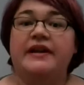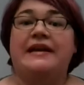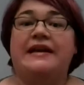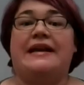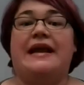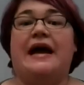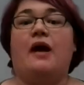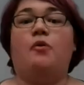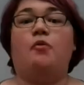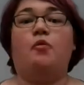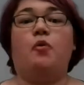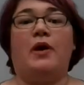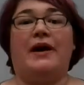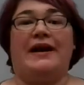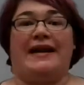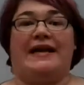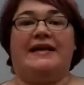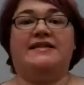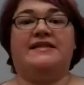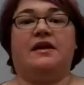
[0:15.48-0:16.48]
Now,
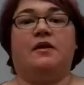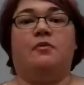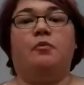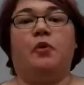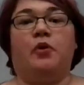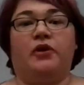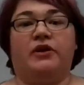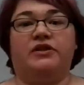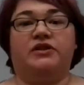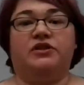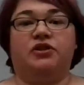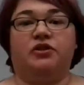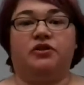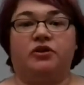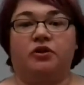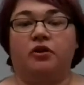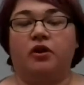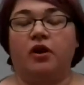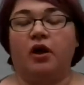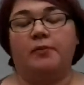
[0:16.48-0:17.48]
what is a bullet
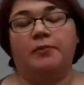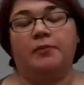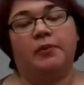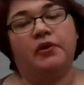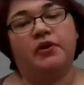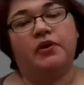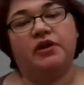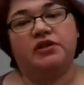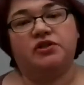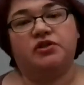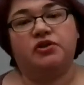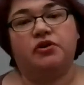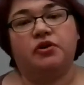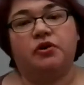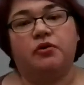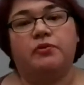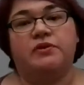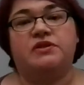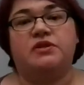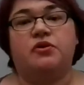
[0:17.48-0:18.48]
journal? A bullet
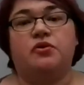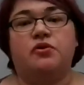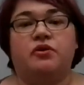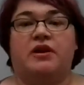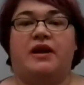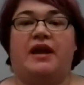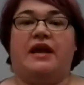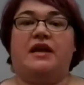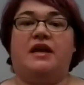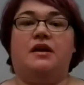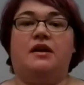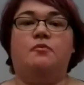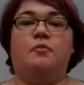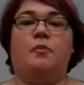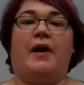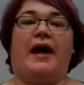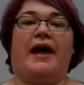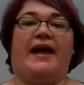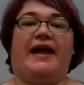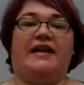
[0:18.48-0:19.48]
journal was created
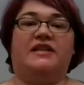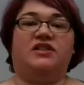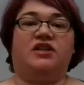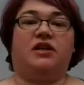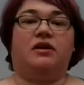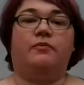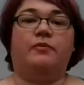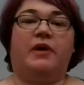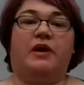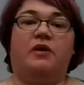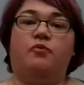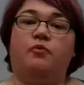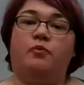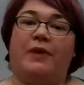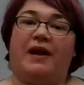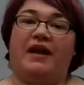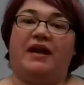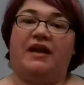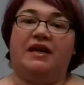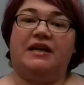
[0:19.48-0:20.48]
by a gentleman
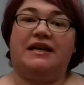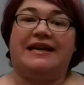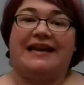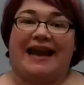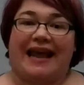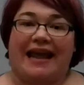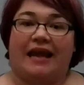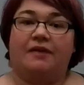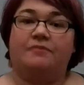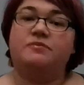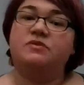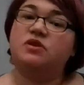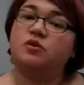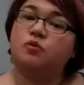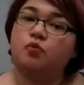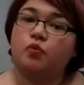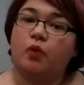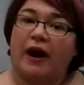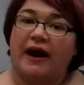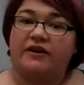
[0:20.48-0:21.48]
named
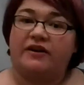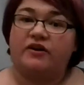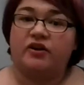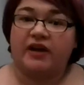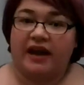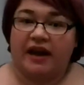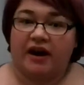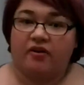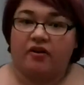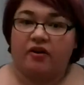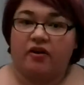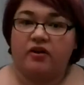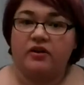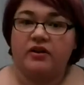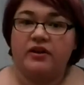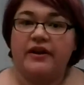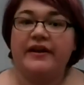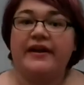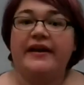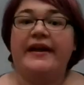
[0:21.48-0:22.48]
Ryder Carroll,
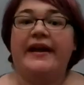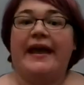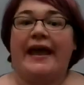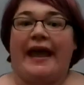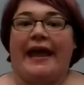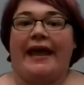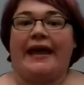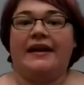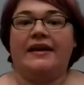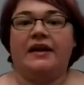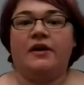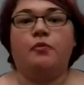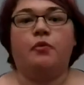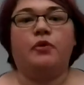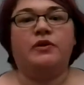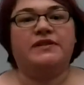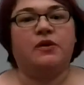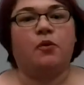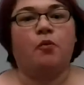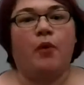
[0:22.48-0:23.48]
and it
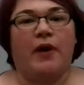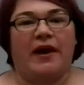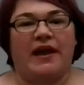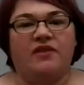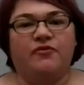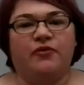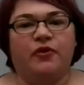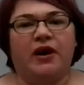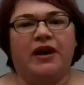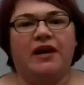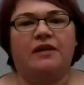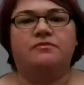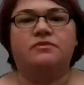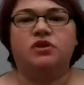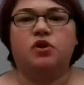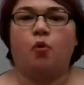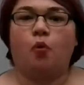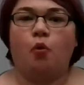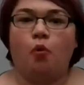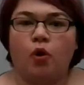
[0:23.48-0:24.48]
was a way for him
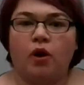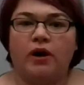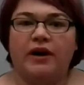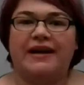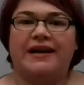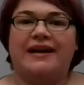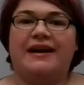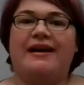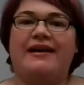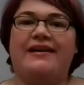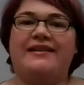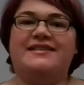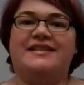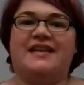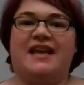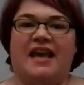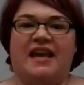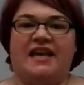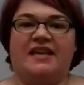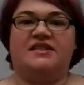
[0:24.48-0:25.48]
to organize
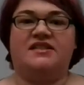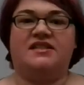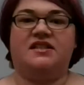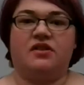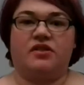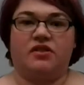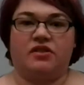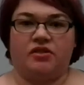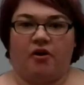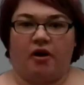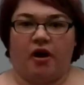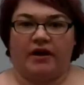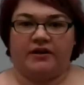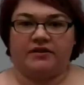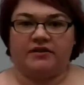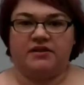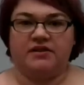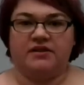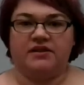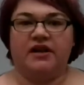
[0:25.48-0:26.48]
his
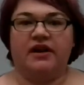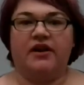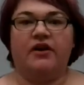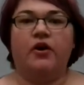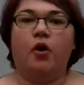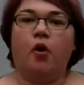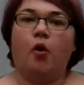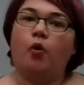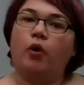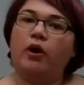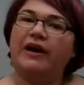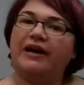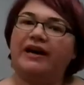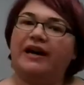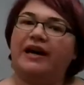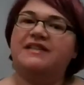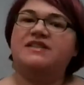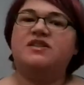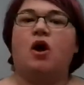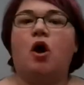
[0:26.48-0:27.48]
thoughts,
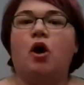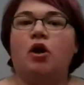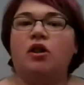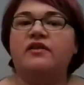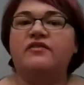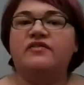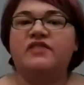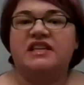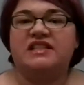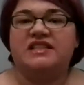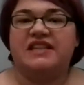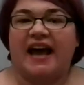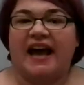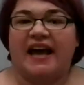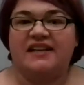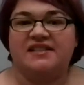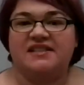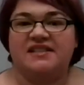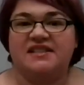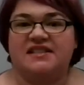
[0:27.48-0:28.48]
organize all of the
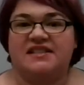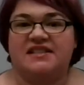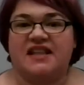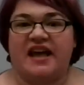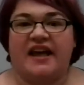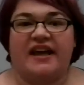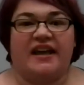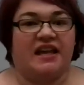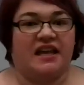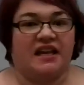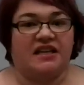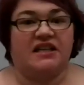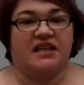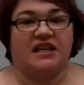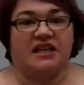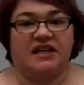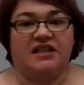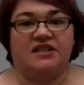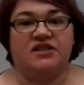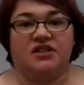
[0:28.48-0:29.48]
tasks that he
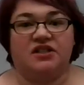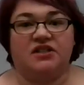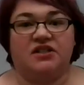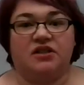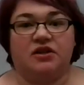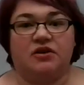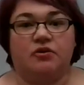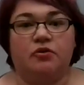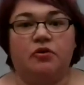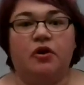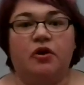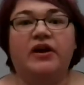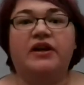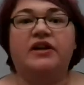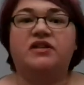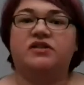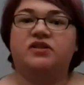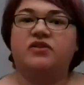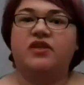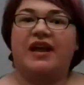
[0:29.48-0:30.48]
needed to do
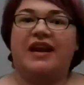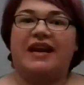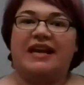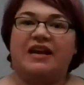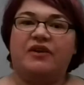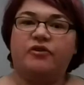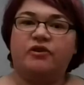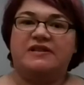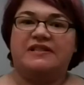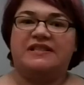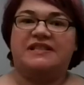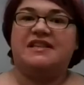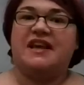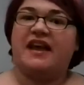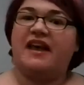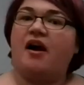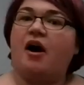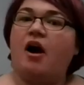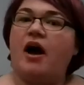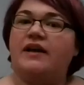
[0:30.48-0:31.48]
so that he could
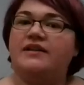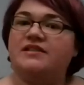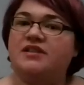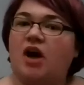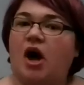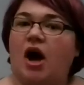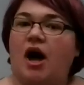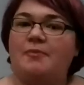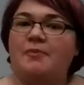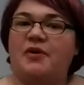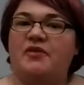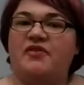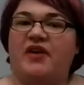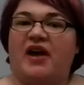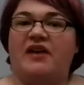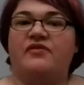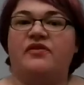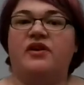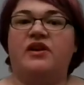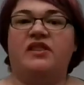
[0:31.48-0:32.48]
stay on top of
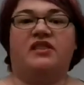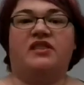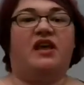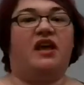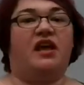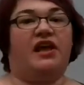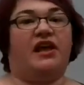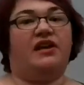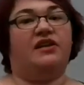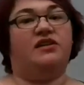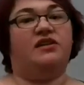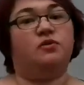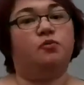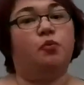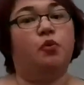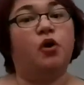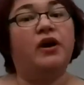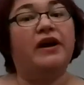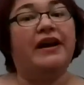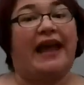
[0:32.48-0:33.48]
everything in his
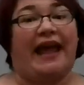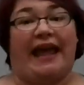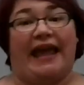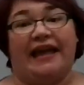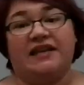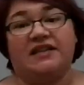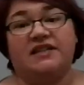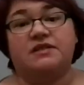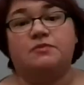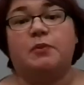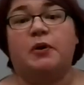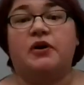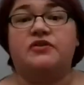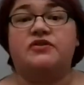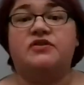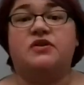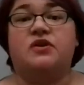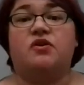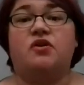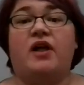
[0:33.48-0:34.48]
work and his
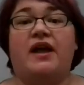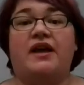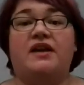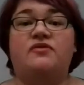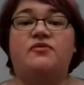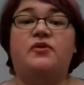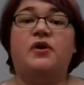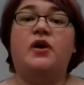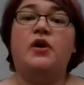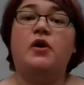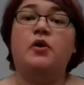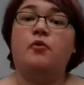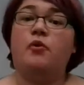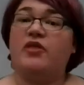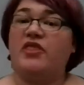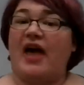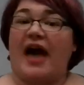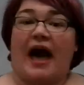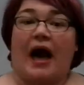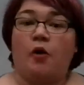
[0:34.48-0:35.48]
personal life
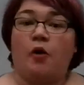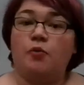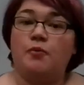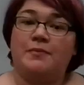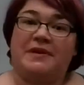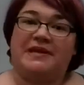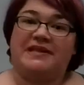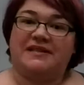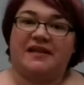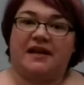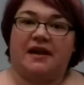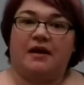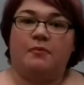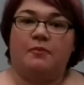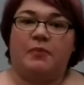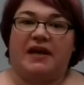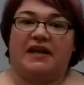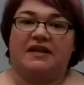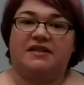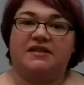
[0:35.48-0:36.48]
without missing a
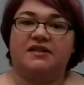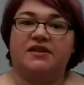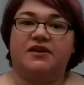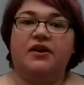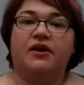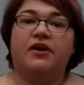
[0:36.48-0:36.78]
beat.